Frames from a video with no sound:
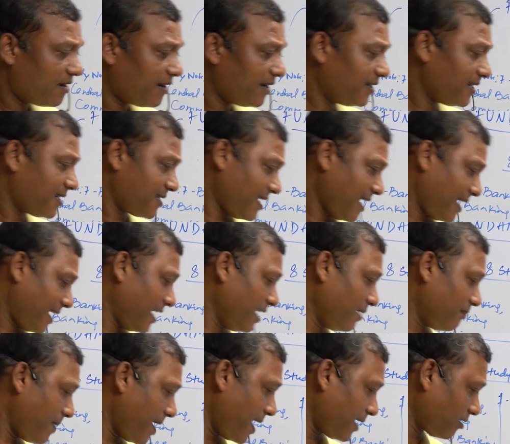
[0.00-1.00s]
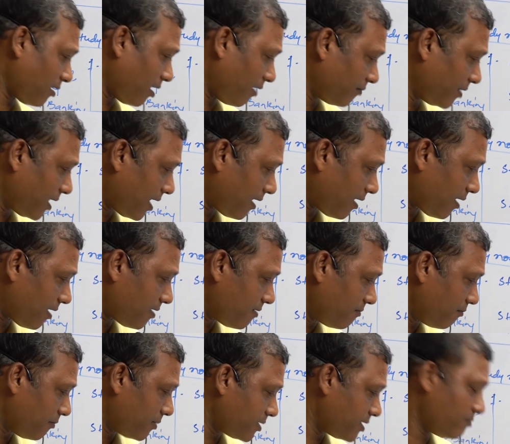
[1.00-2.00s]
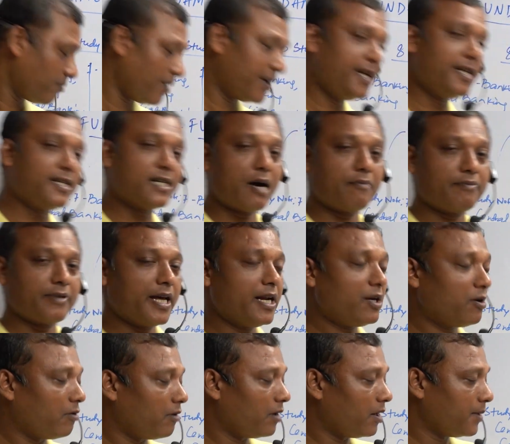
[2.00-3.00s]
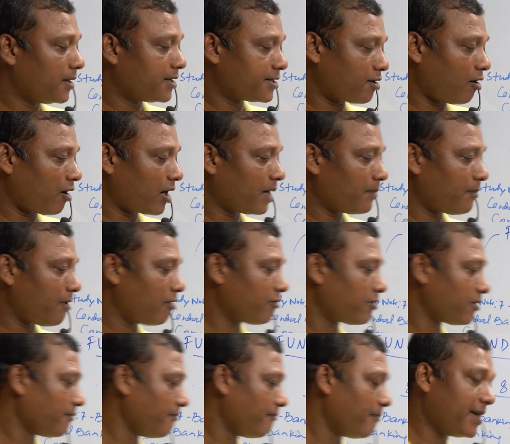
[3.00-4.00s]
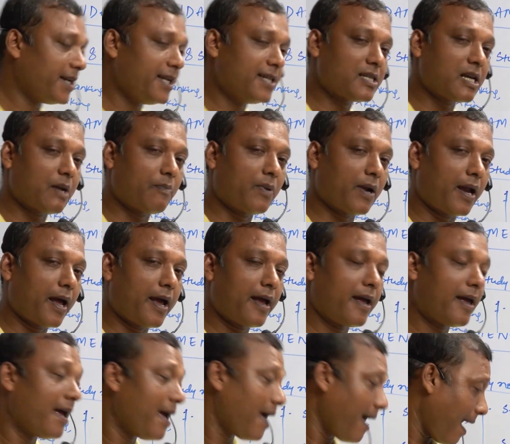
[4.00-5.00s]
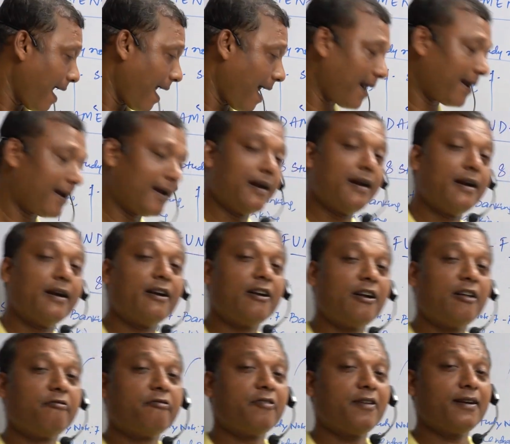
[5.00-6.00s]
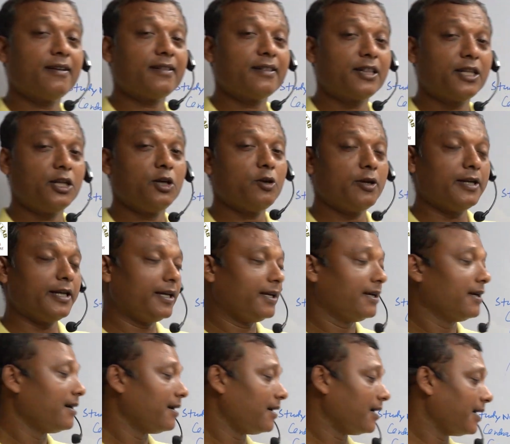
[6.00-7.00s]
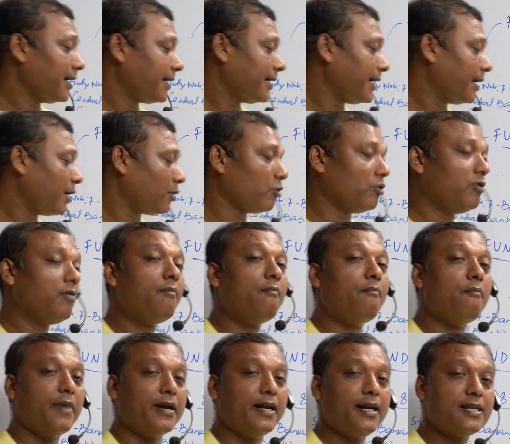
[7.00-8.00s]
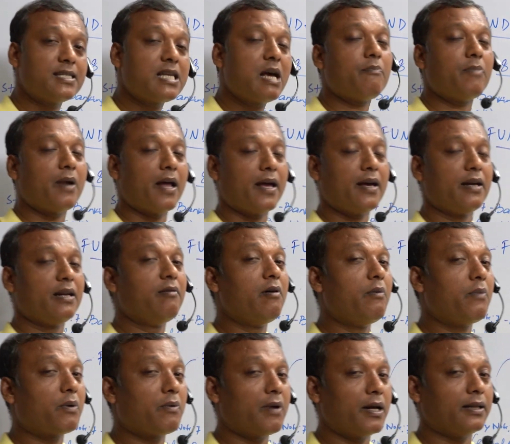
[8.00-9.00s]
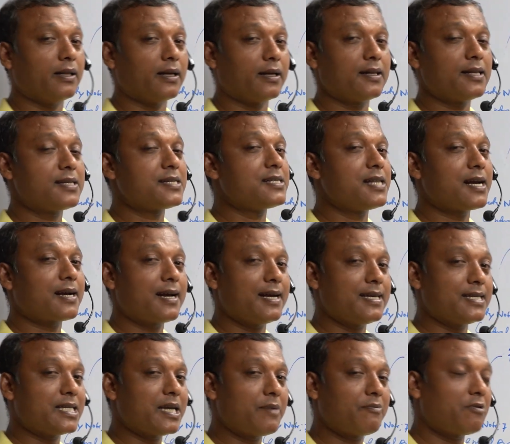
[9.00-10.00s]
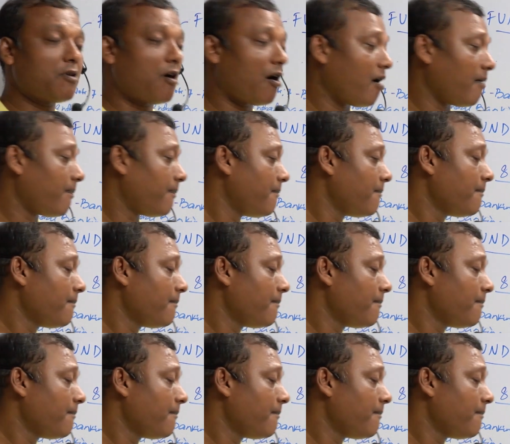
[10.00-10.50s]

In the second part of the money chapter, we will talk about money supply and different theory relating to money supply. Remember one thing, this is the concept of